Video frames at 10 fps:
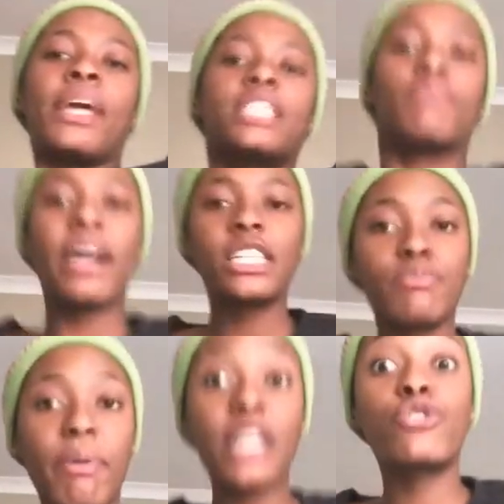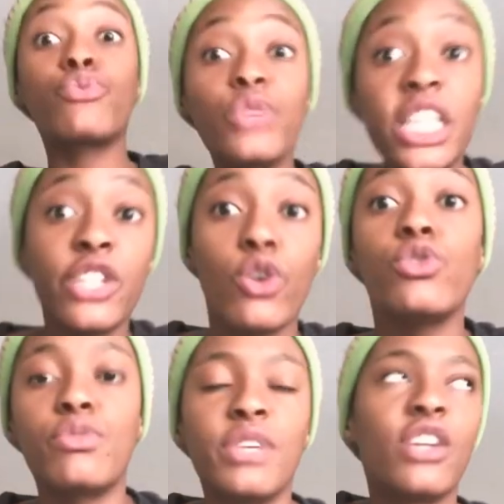meant by Sparks really
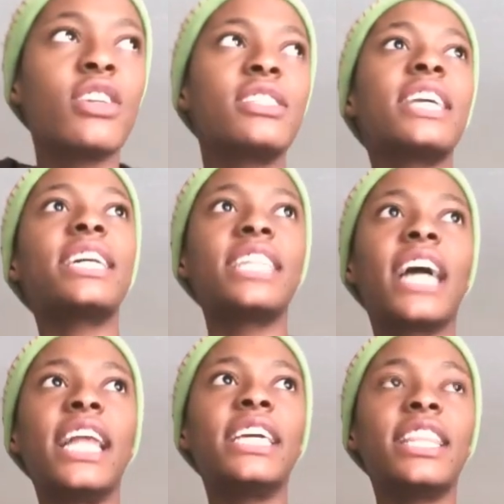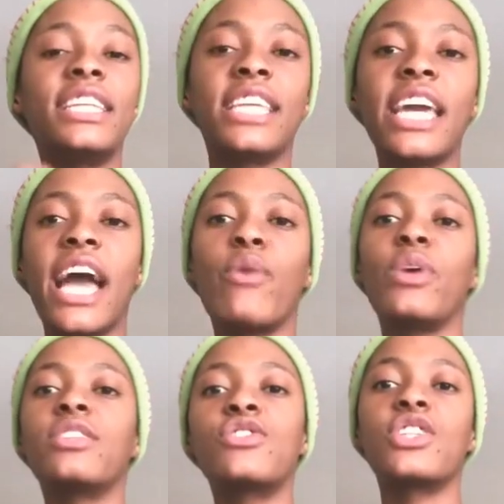knows me. Because technically the day I
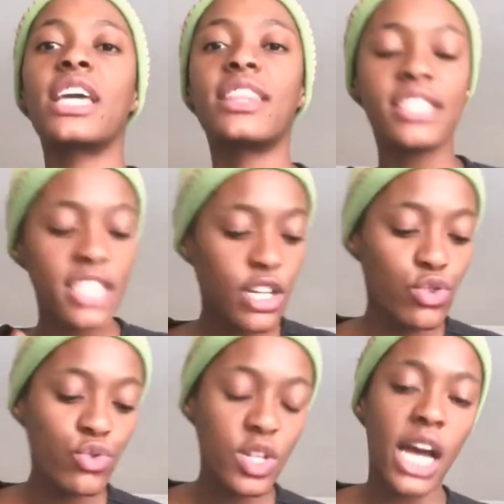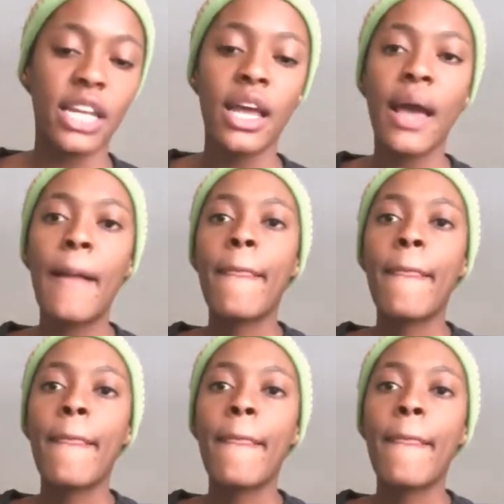went to get this tattoo done,